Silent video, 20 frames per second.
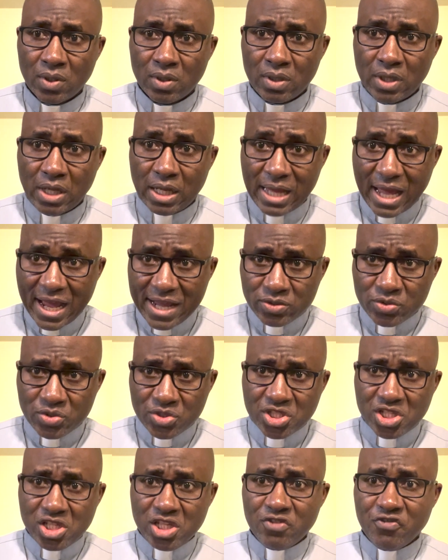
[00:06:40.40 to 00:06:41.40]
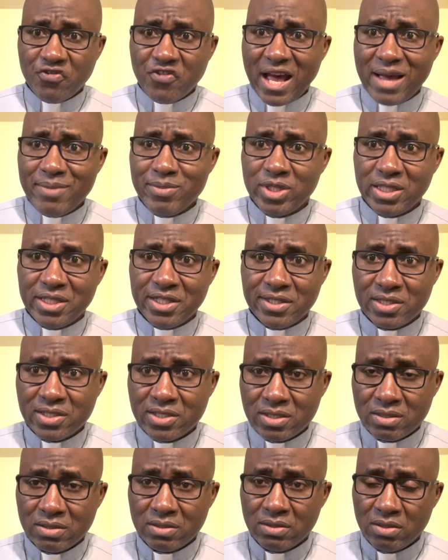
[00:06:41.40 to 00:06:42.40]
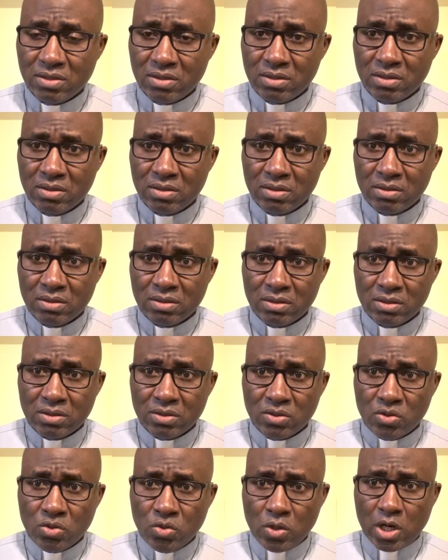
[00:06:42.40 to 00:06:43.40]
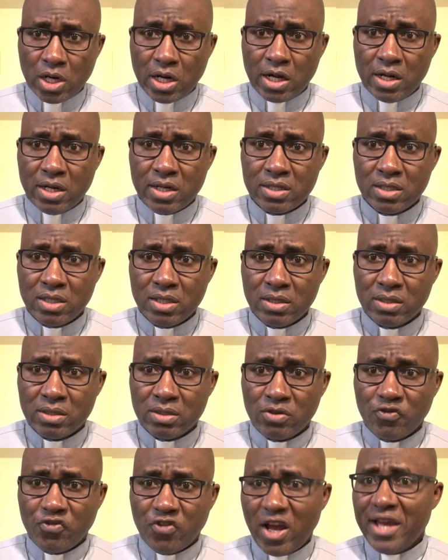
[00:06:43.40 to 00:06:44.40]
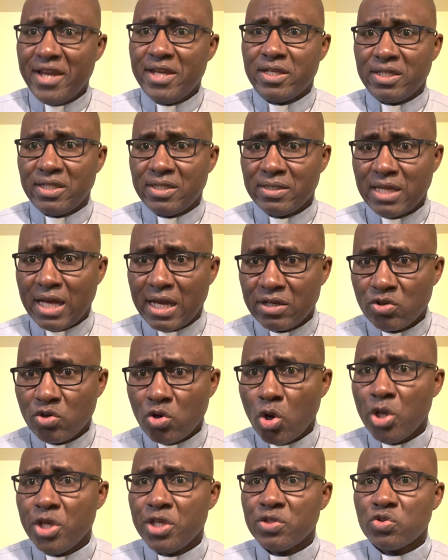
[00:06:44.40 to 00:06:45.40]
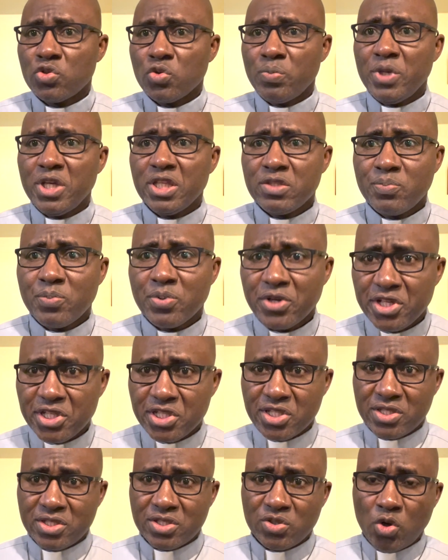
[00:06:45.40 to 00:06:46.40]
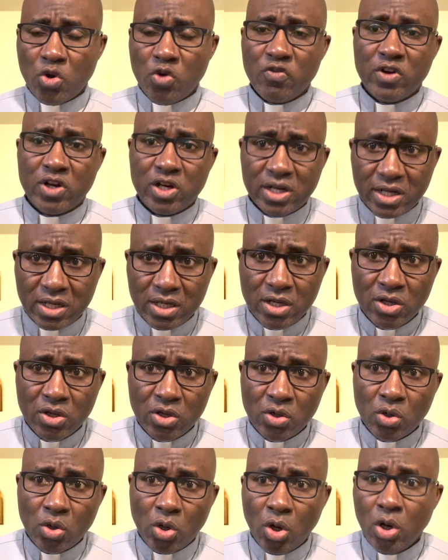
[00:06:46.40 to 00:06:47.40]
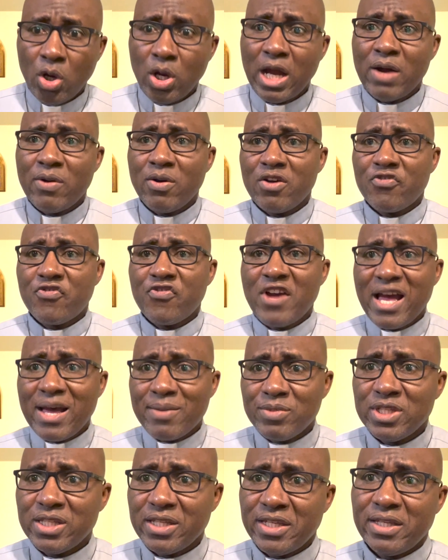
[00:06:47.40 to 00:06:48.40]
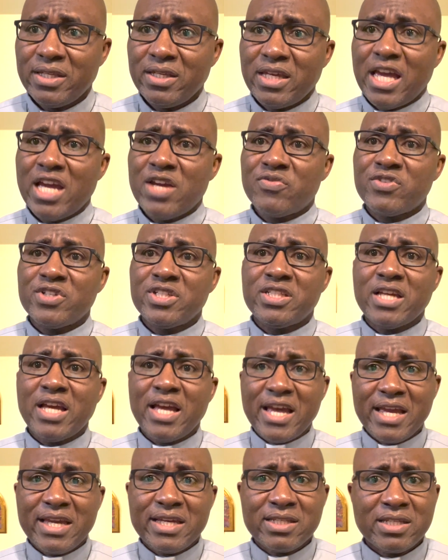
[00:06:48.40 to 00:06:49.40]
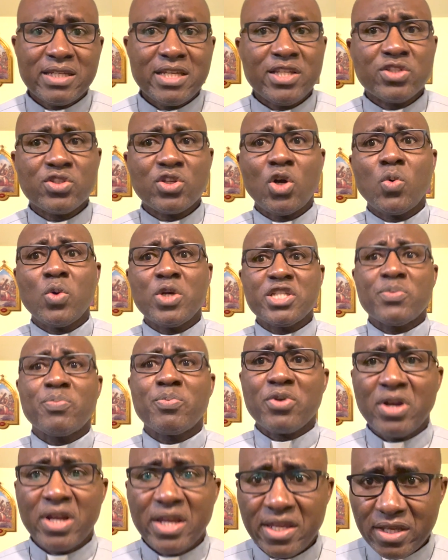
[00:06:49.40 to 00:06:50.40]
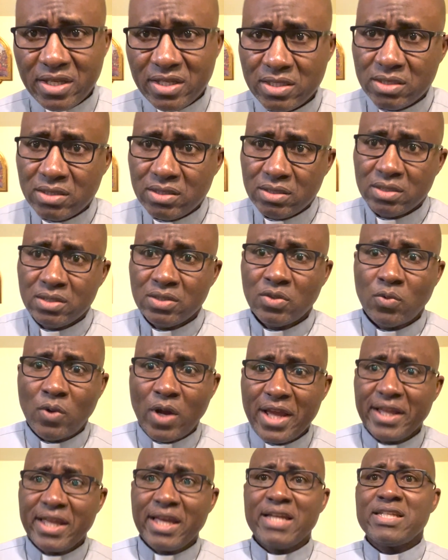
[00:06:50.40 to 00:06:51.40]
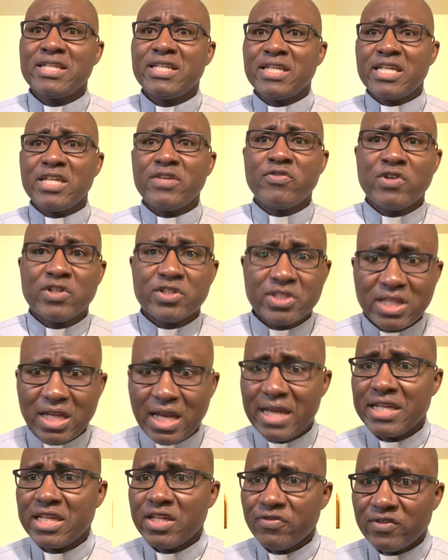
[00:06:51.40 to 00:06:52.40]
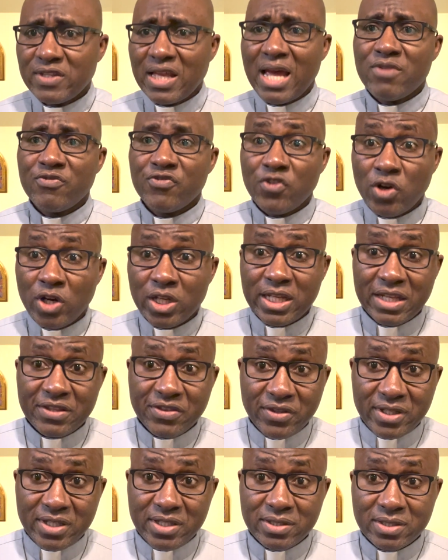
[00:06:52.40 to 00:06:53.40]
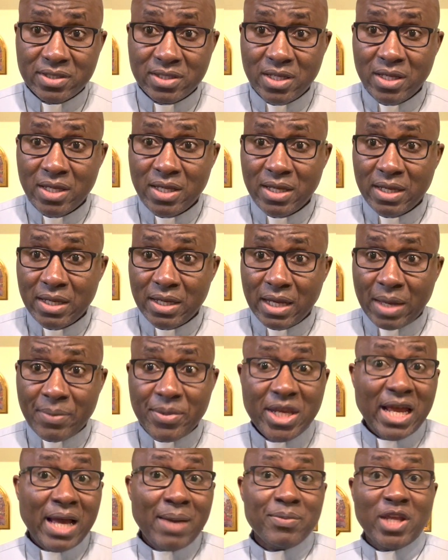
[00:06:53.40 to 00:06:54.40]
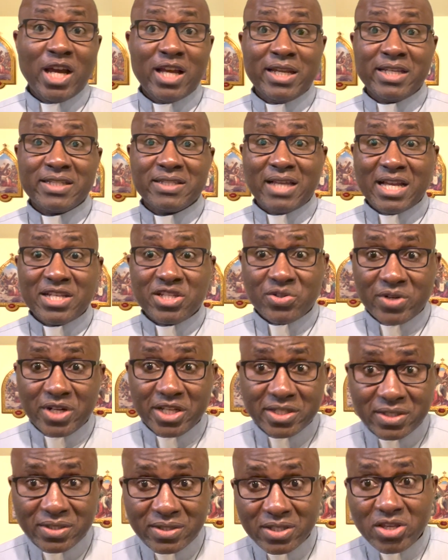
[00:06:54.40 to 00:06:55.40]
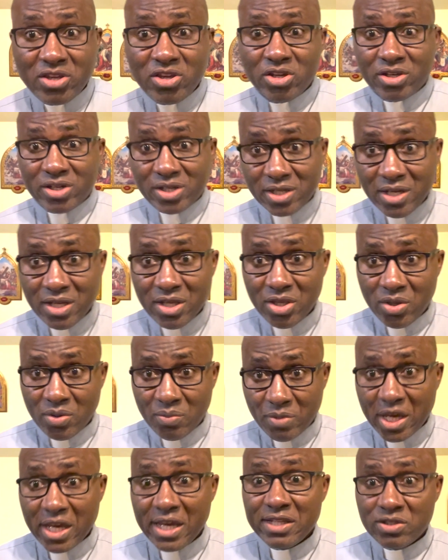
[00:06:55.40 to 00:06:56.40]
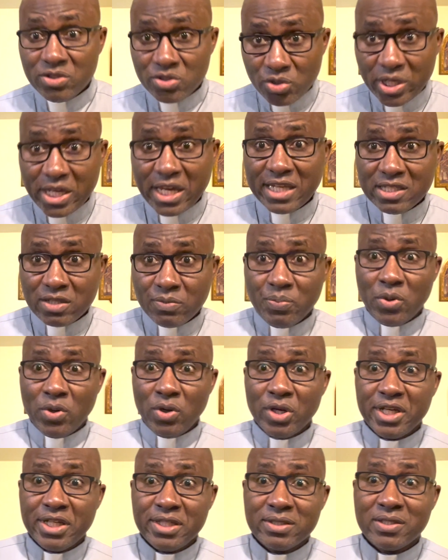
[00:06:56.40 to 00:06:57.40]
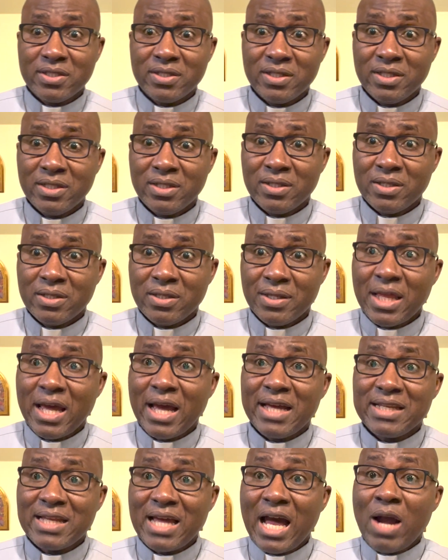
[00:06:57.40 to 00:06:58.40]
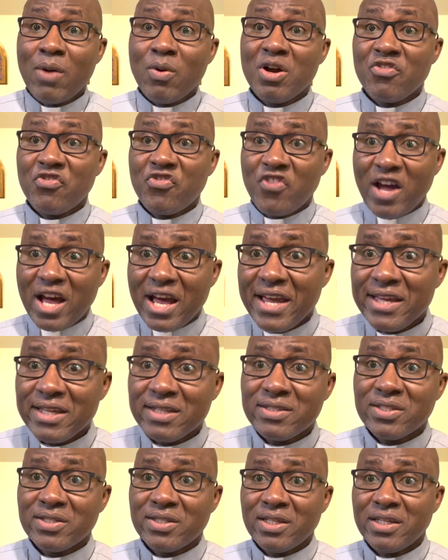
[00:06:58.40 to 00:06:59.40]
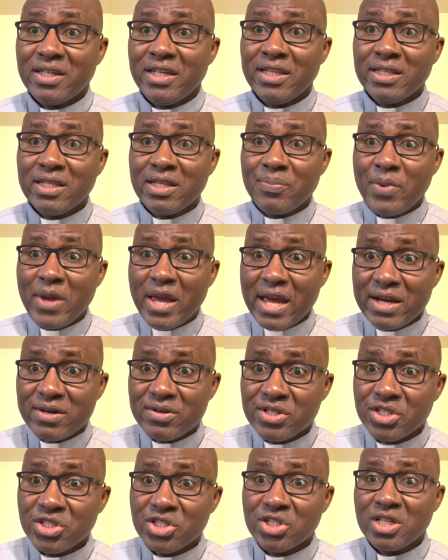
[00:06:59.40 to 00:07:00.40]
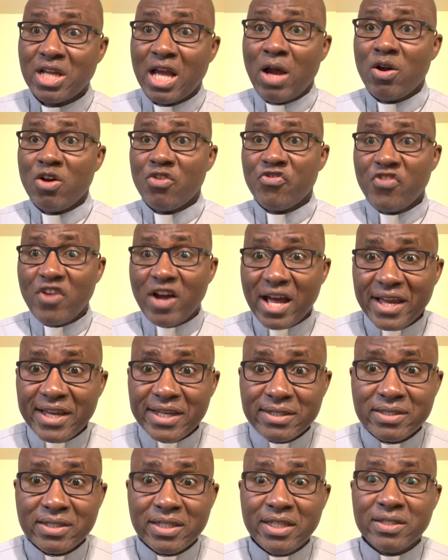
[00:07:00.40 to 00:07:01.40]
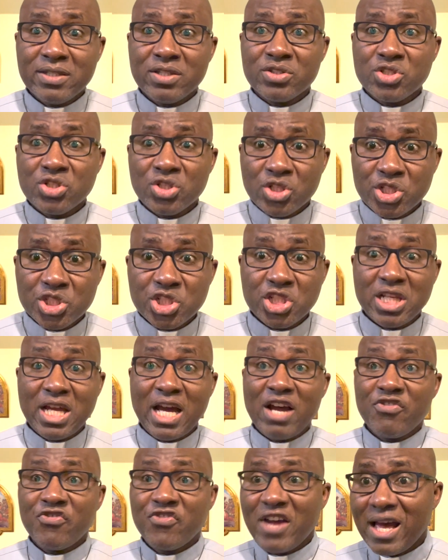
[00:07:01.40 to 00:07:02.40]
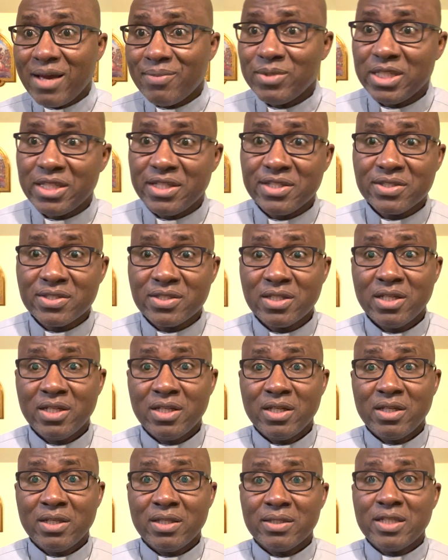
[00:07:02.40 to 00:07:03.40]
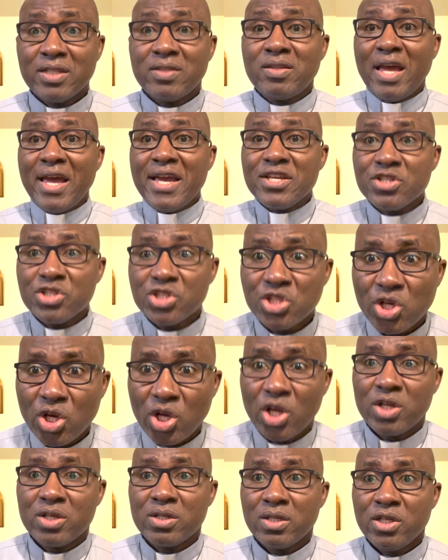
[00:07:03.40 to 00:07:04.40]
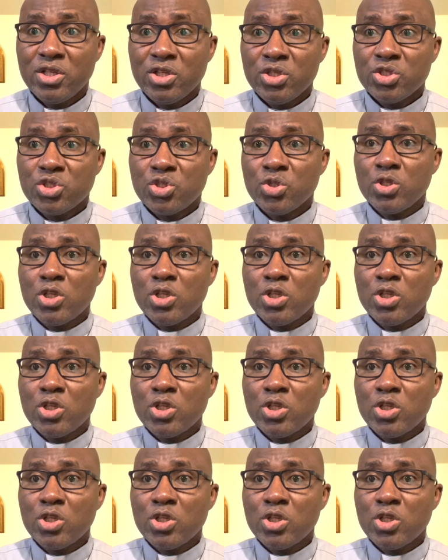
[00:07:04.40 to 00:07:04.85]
I like to see families who are fighting and going to meet priests over, oh, our family, every day, he's always praying. Why can't he give time for other things? I mean, I'm not exaggerating here, but you get the point that our fight in the parish, our fight in the church, in our families, the tension should